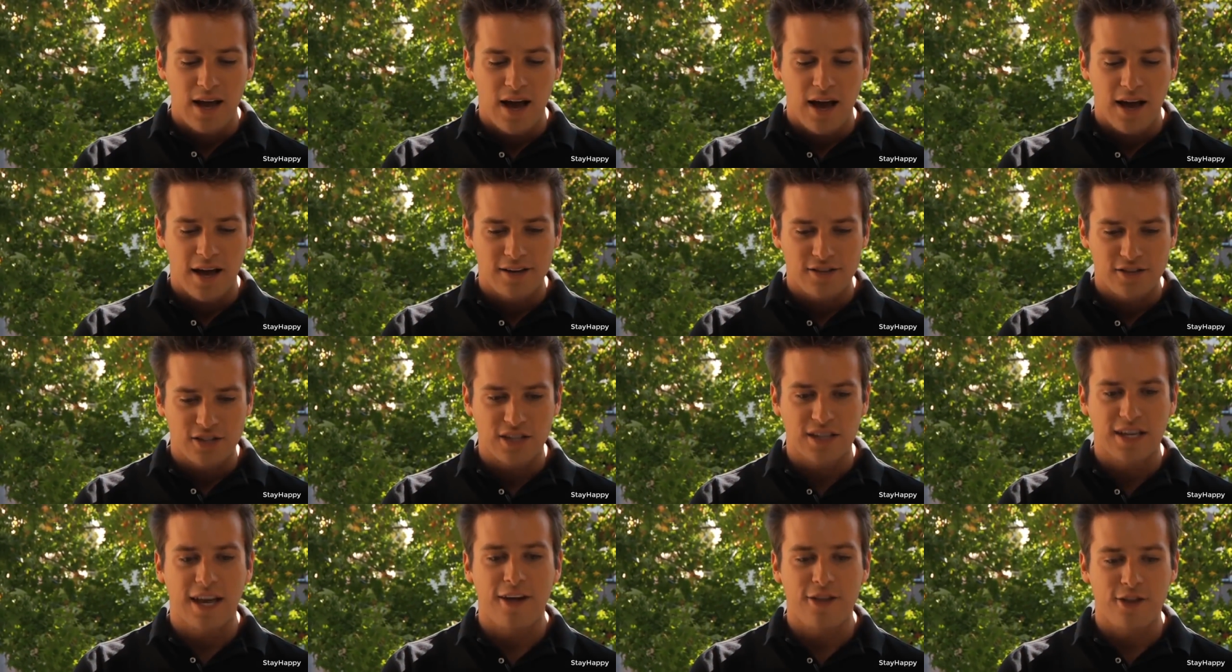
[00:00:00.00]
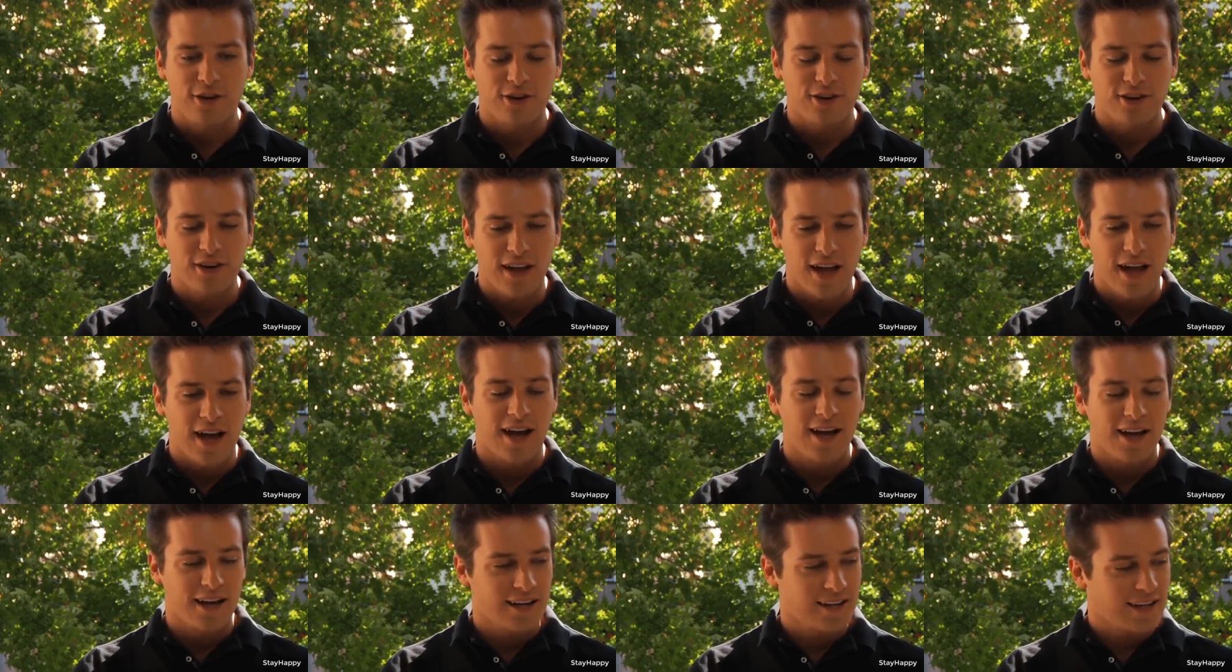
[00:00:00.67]
uh, together,
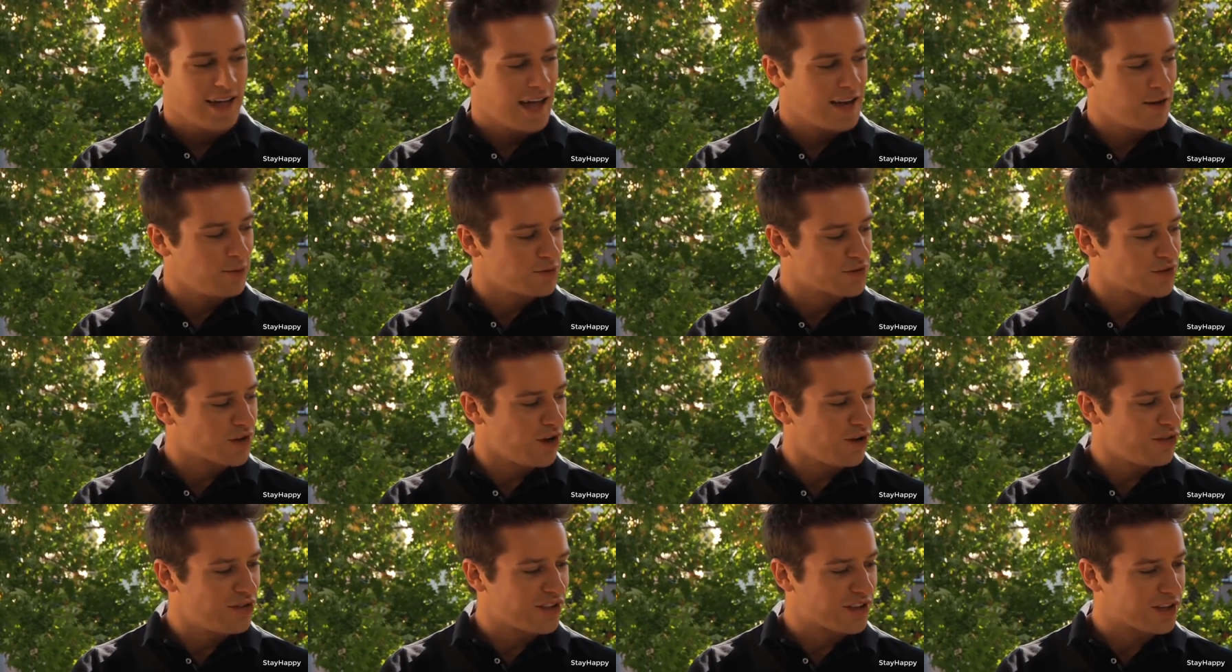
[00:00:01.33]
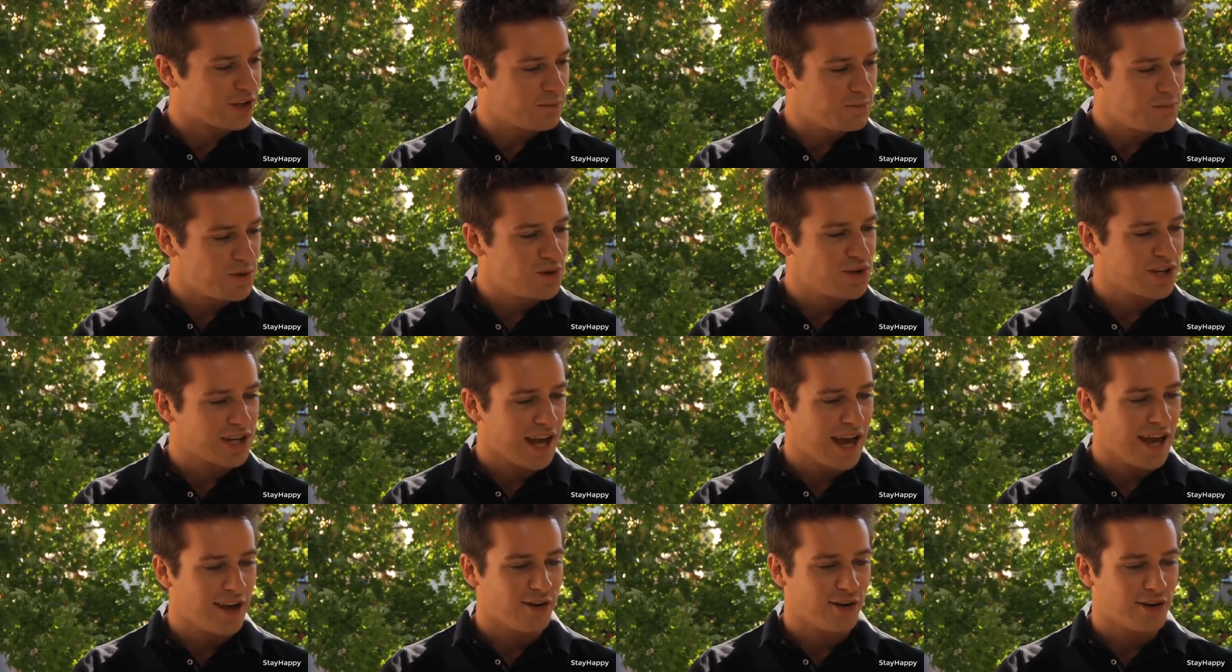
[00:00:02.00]
uh, and it was called The
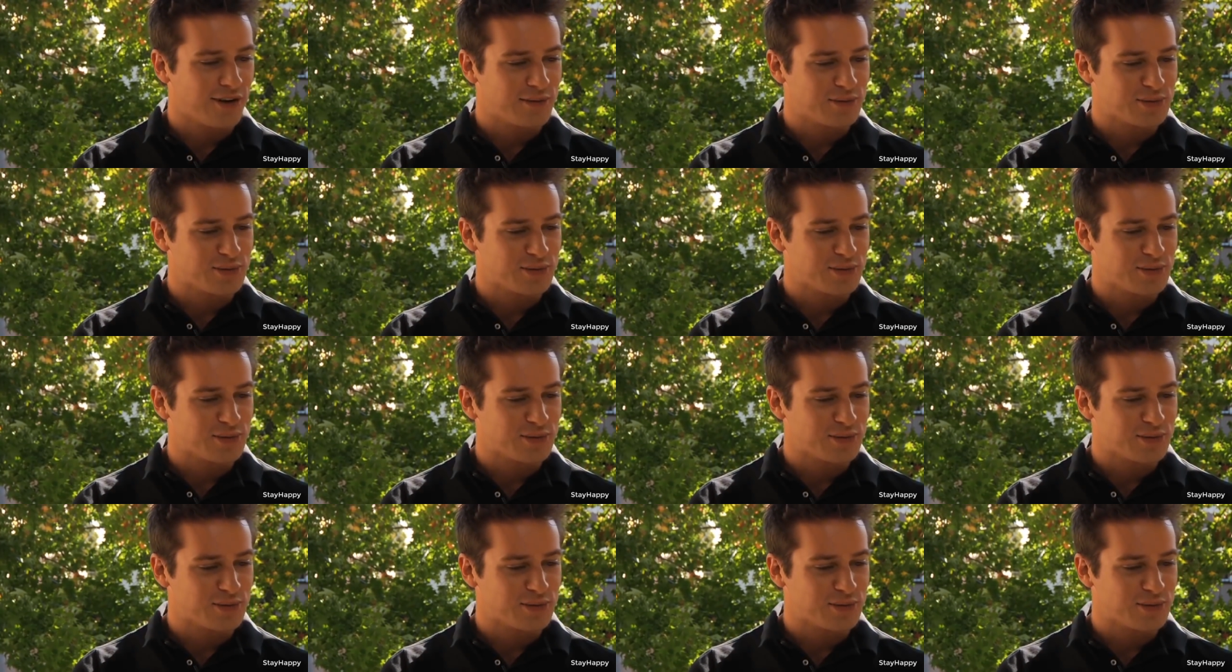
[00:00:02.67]
Communicator,